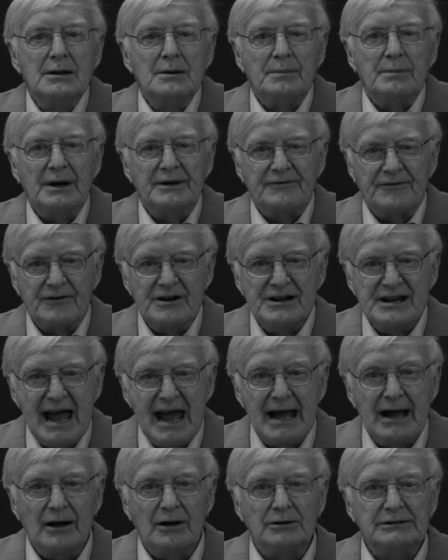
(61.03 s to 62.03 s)
But for
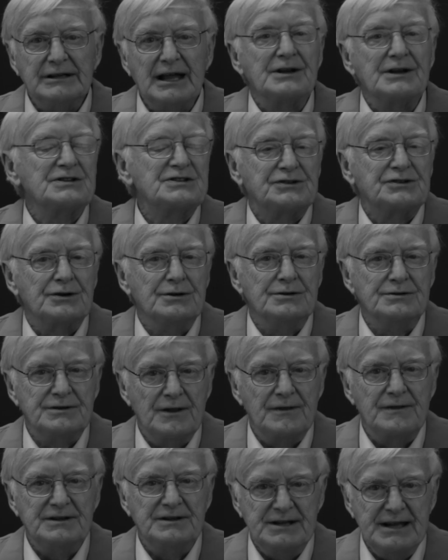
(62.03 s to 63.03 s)
now, let us turn to
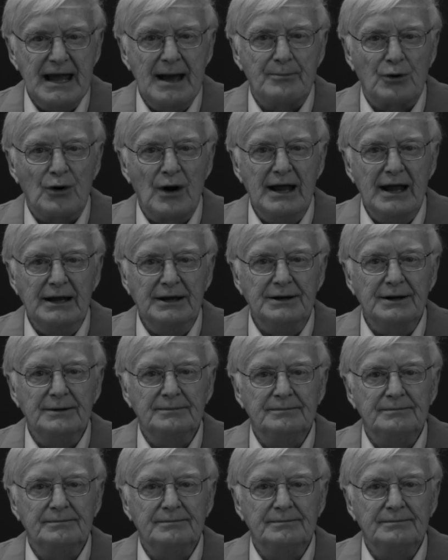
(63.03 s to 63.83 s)
the Dieppe Raid.